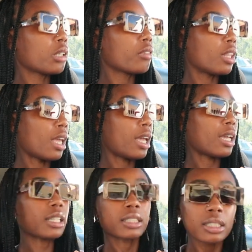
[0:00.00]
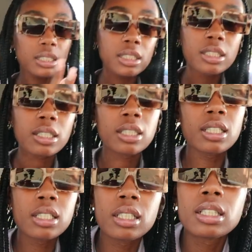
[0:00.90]
of that.
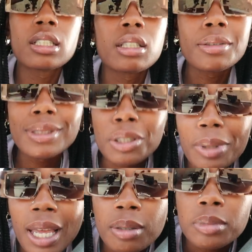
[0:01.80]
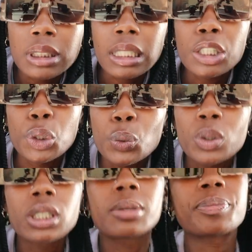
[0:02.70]
So yeah, stay tuned.